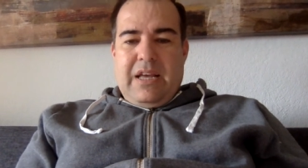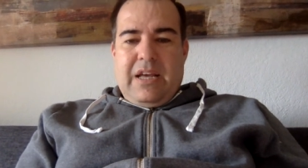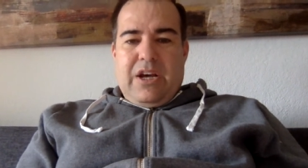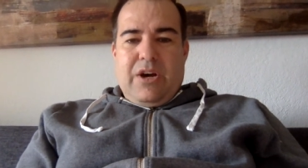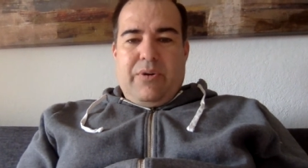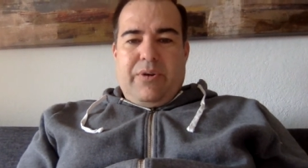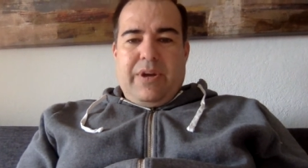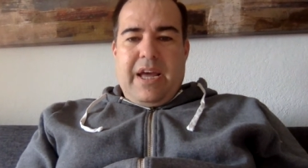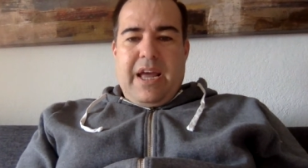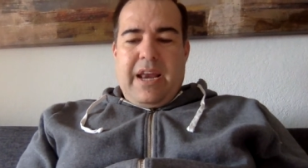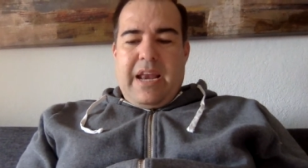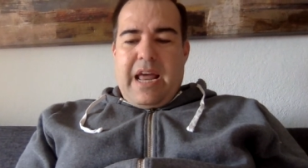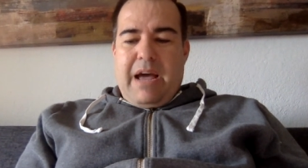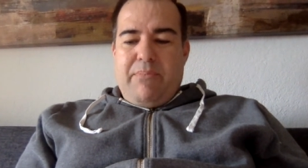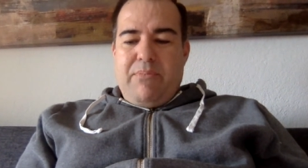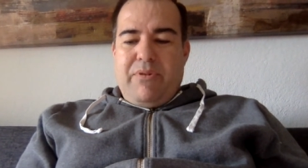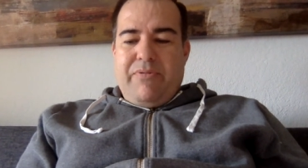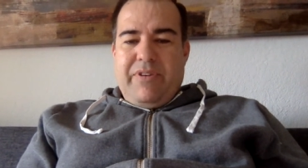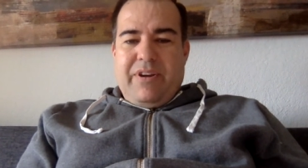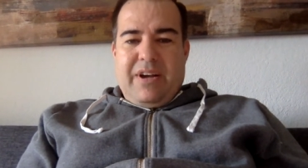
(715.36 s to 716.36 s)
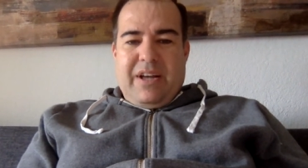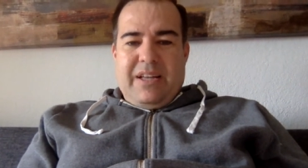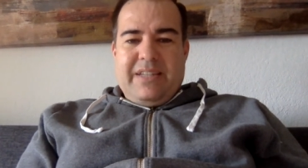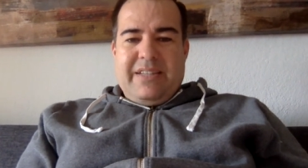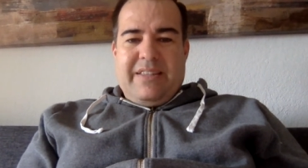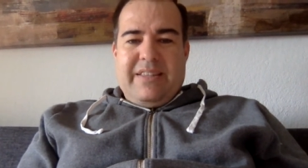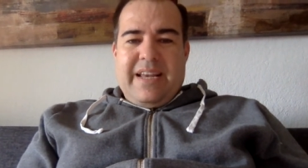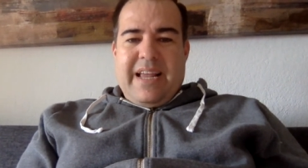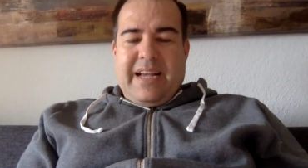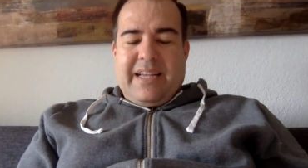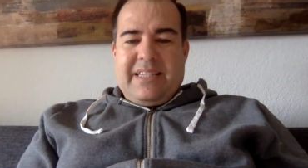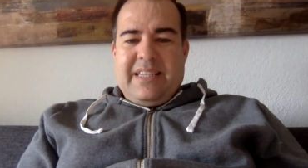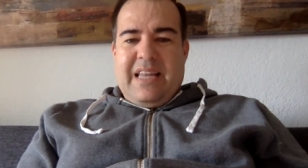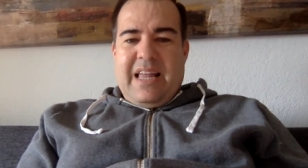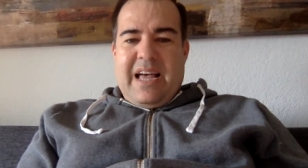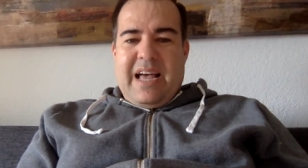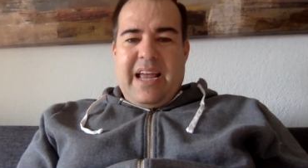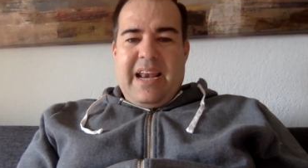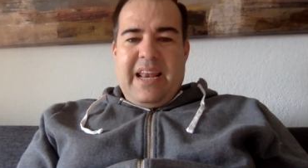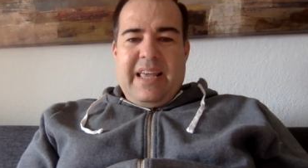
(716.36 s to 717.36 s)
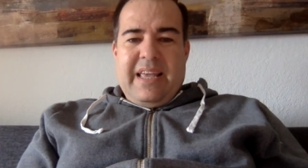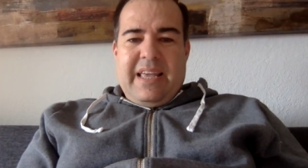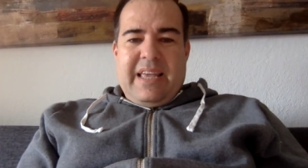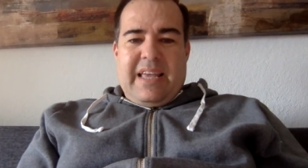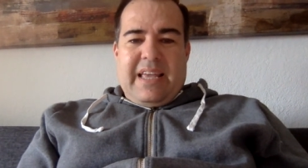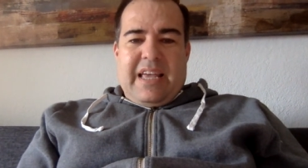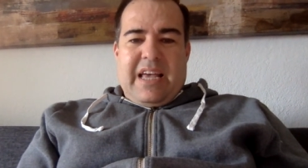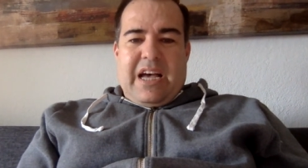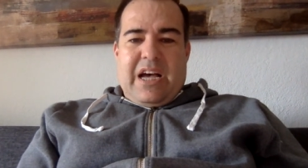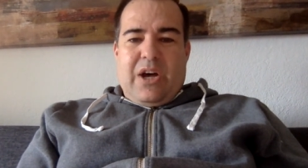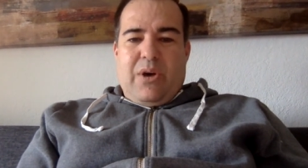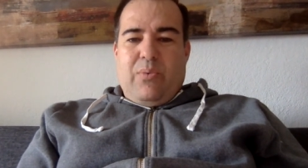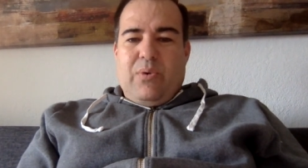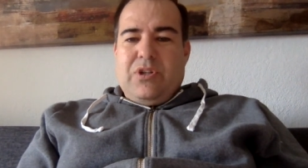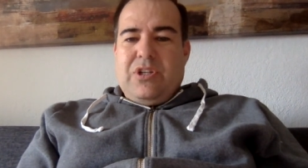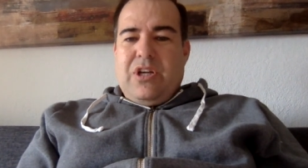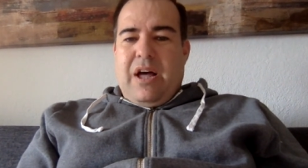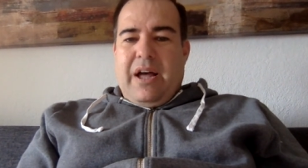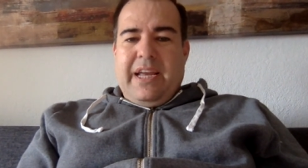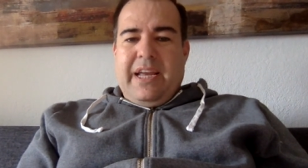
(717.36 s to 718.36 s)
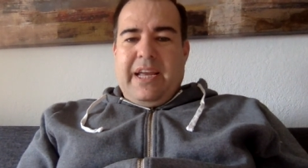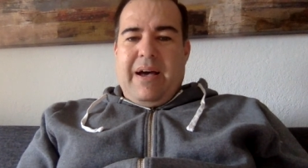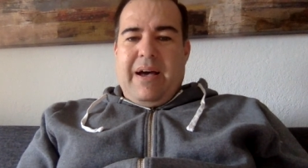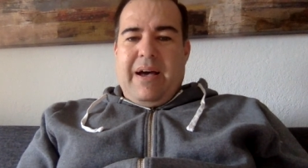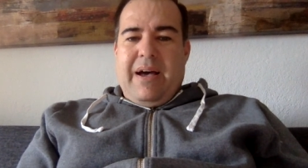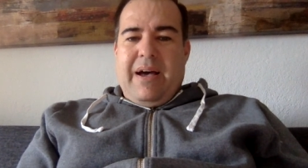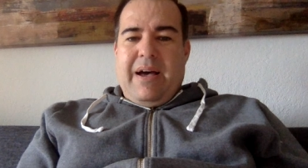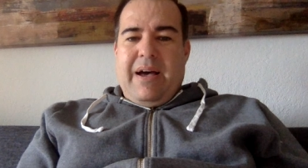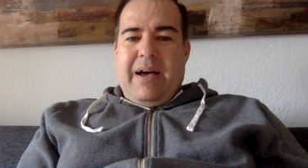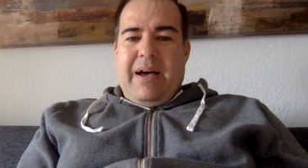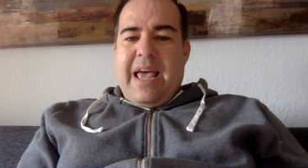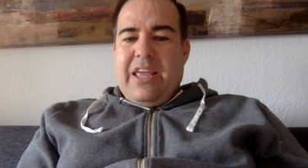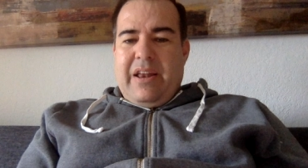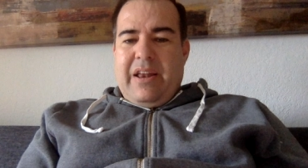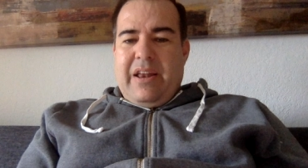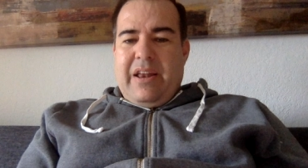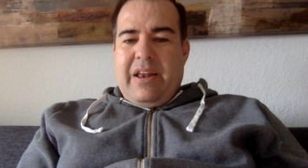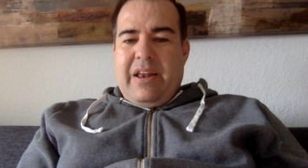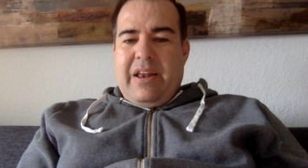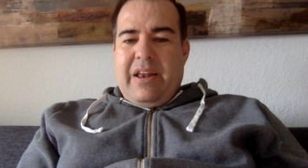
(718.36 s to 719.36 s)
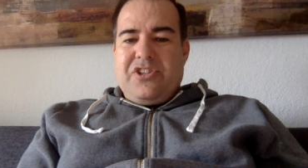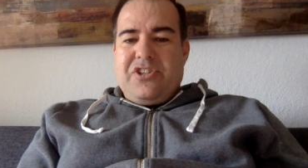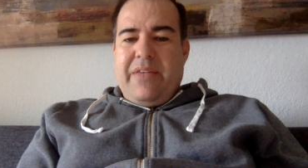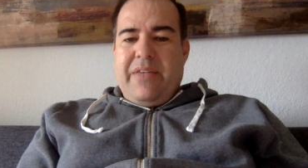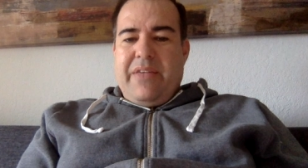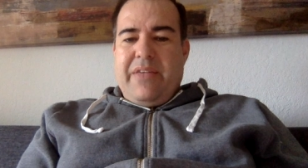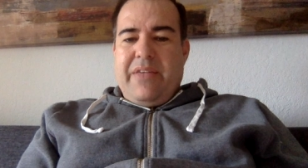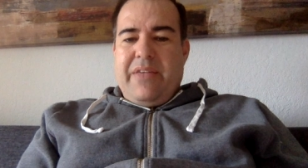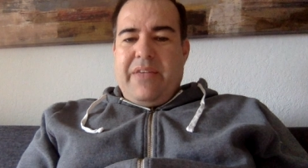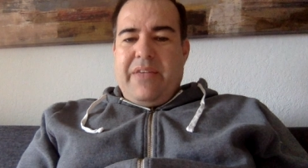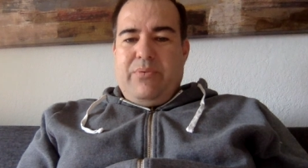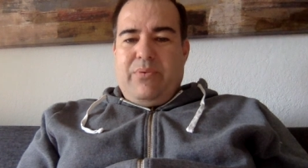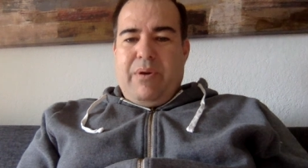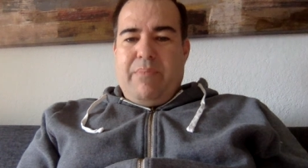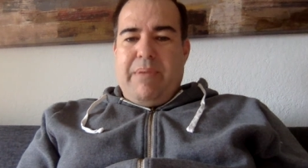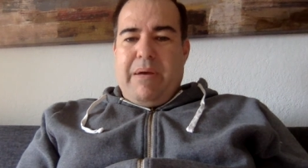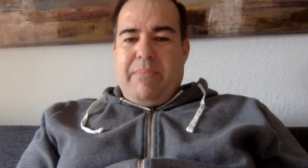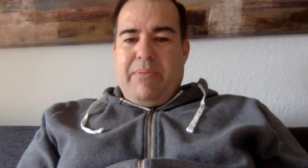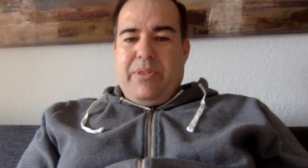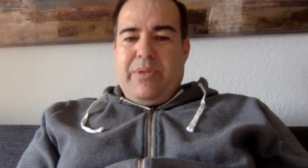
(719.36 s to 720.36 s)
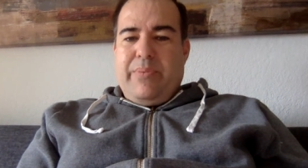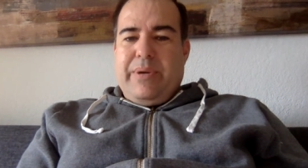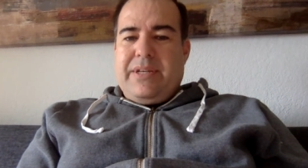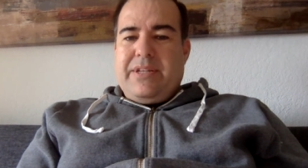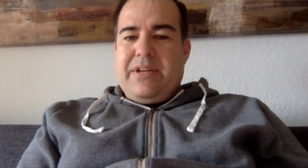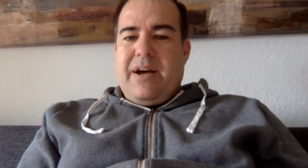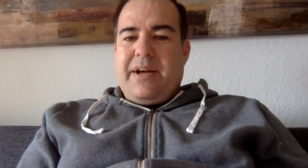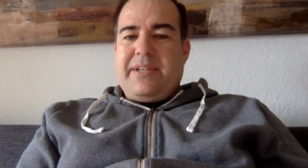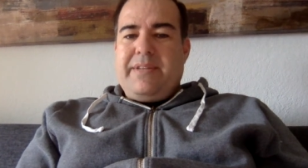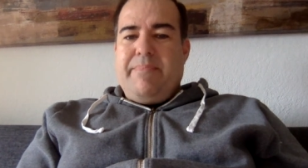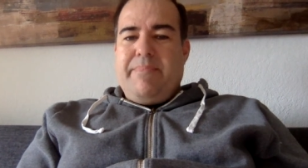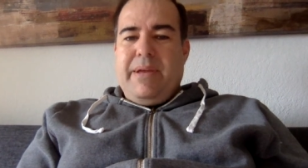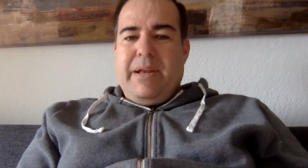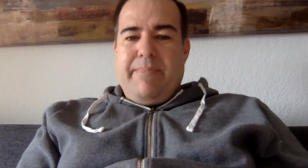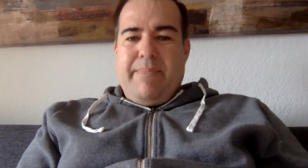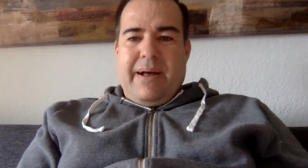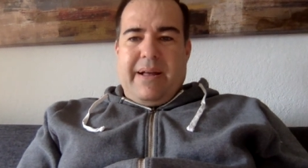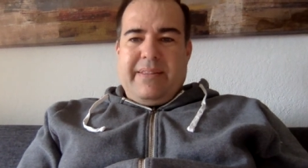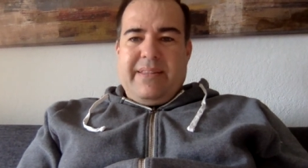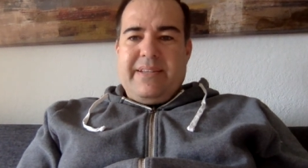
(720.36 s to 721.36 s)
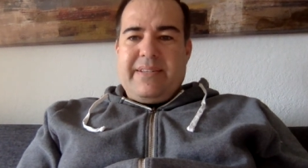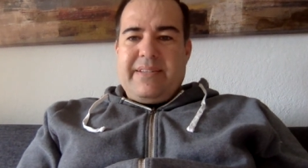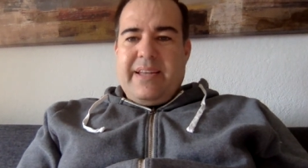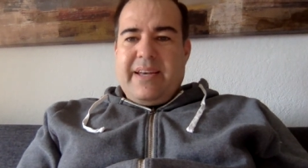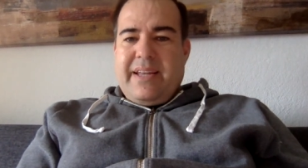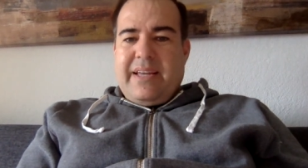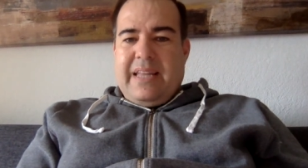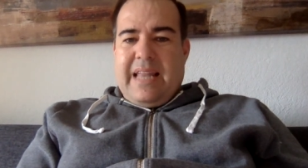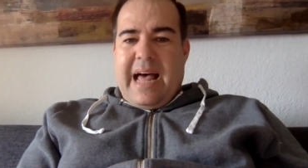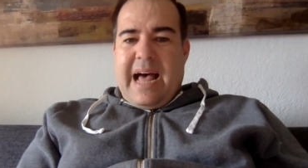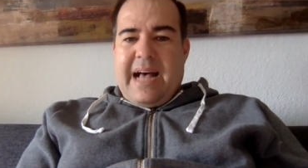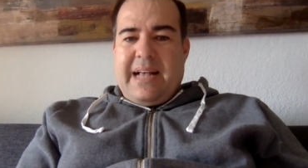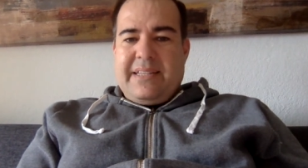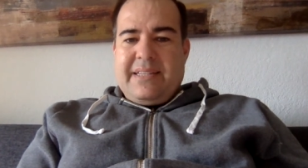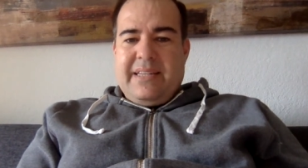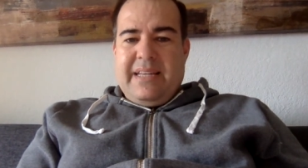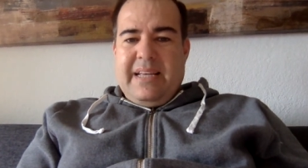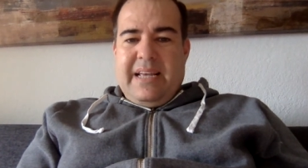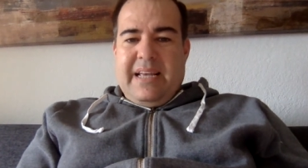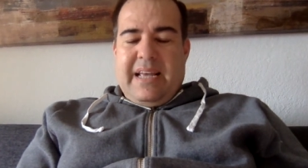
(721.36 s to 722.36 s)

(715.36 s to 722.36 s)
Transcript: Okay, now moving on to the next slide. We're talking about etiology, and I think you'll remember that we talked a bit about this in class.